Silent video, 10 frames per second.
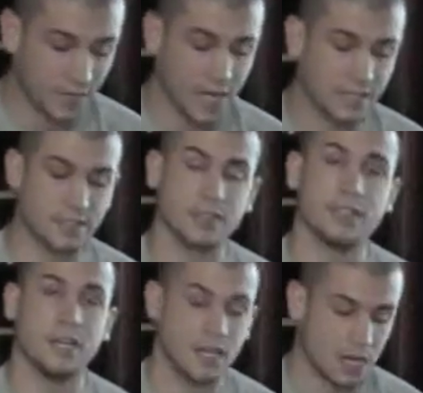
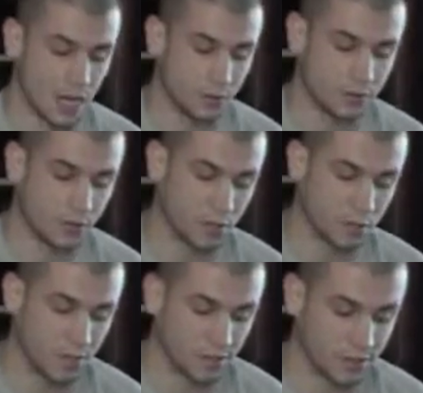Lastly, I will talk
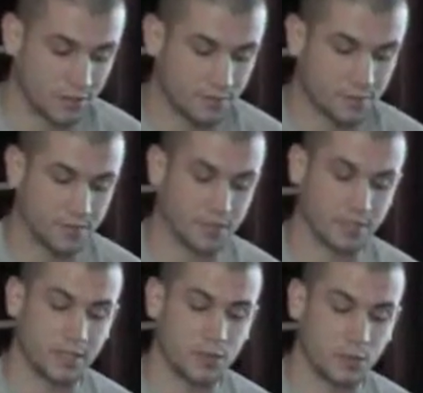about the
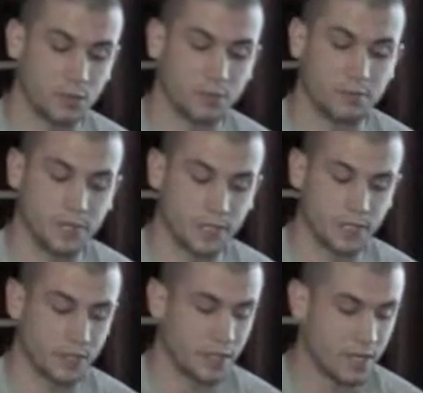differences in older
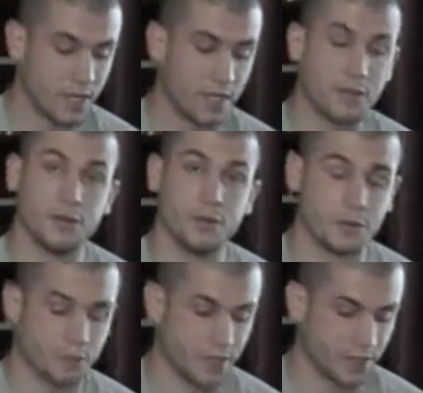media and the
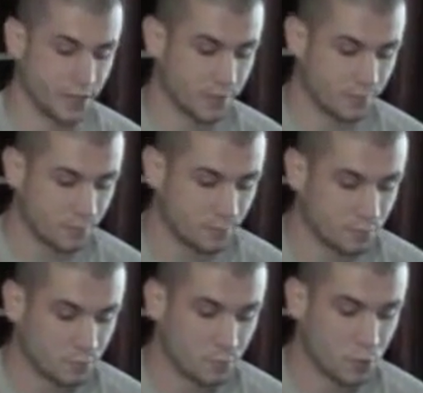newer media.
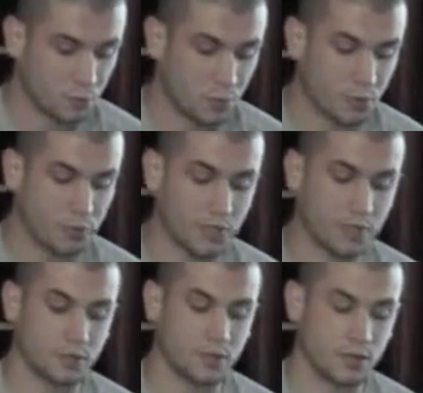More importantly,
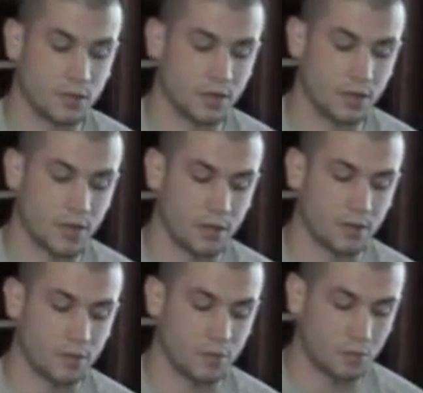I will talk about
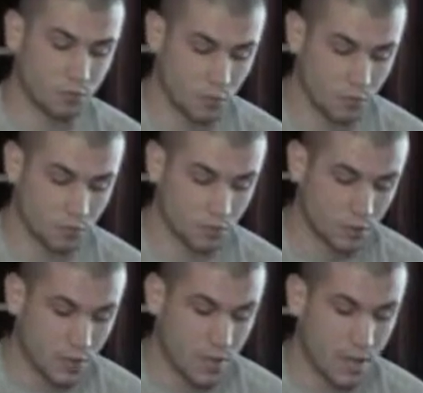
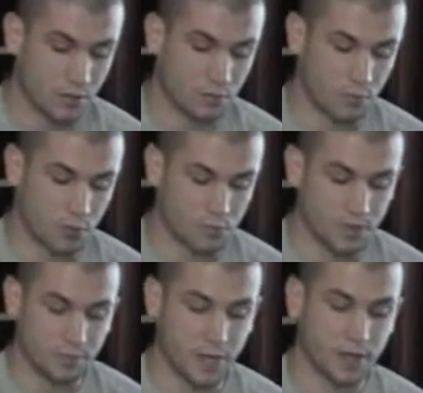how how the role
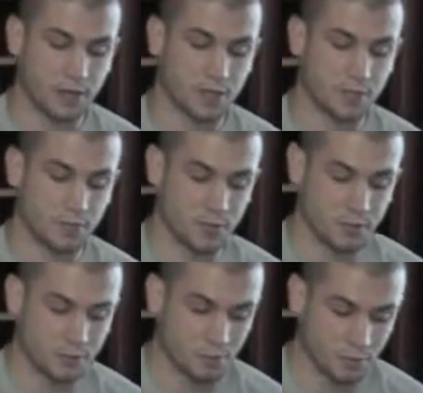parents
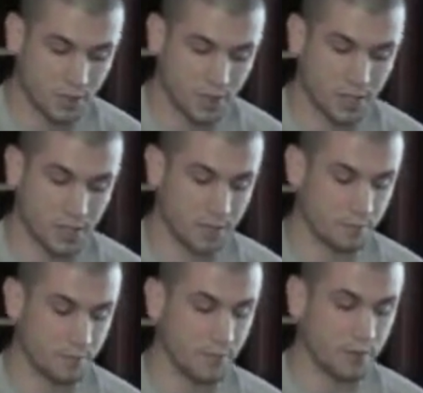must play in